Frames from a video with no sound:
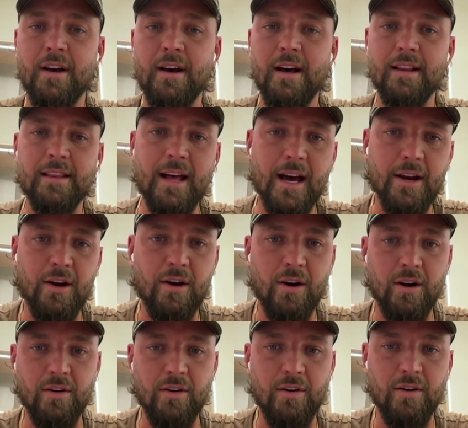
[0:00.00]
a lot of
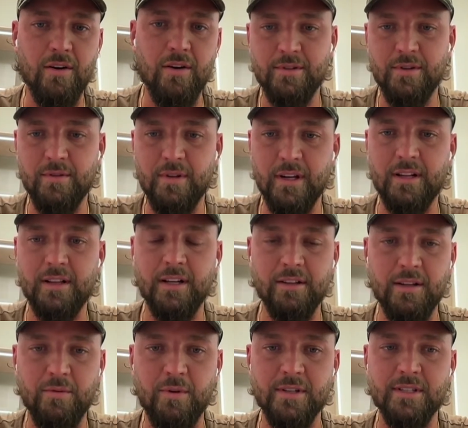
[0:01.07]
heart from a dude that clearly
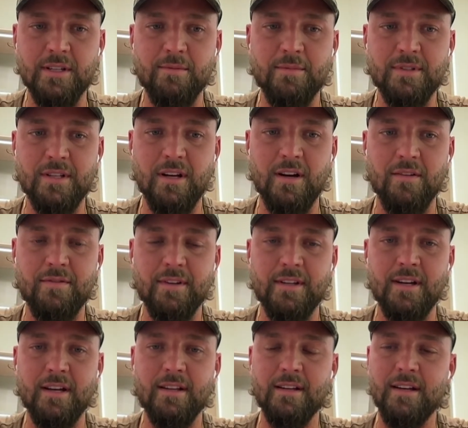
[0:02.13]
wasn't himself, the
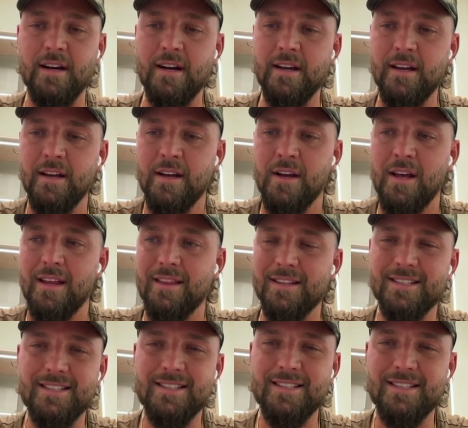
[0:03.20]
kind of guy the
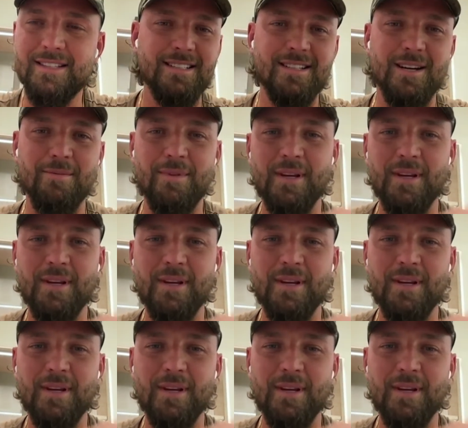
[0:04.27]
season he's come.